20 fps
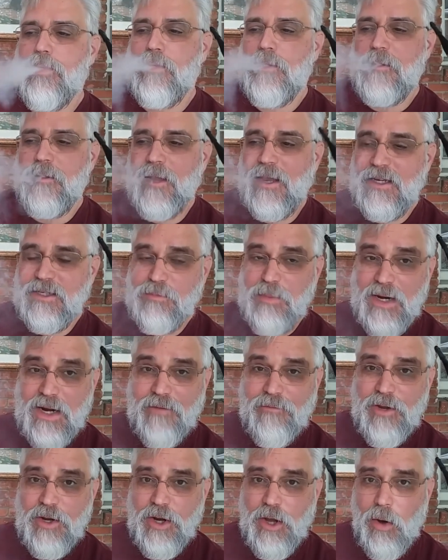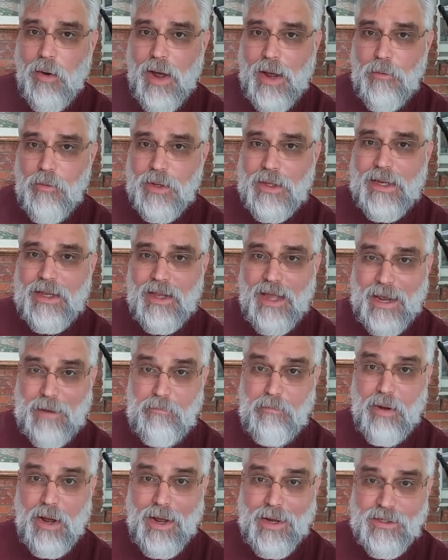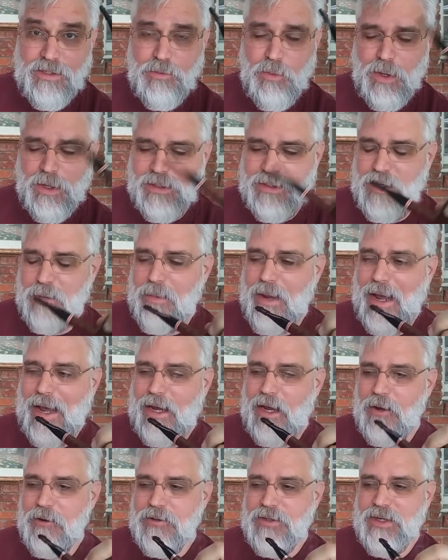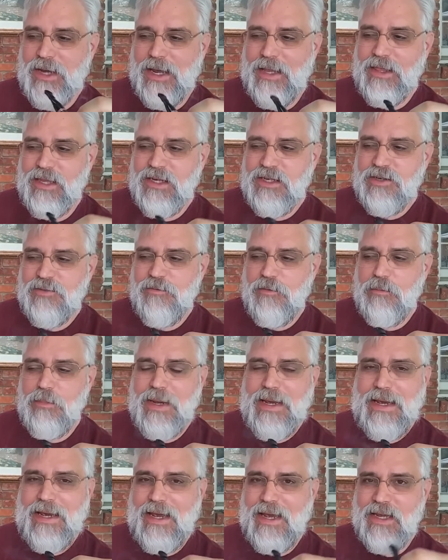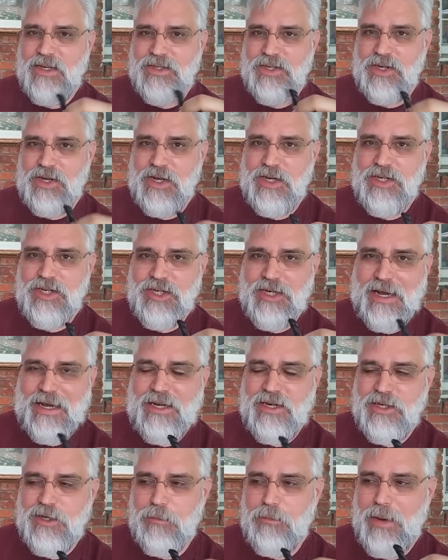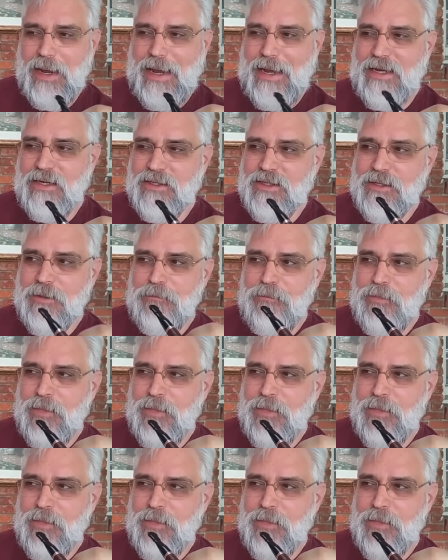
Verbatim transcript: Now, as many of you know, I really like Boswell tobaccos, and this for me is a good change of pace.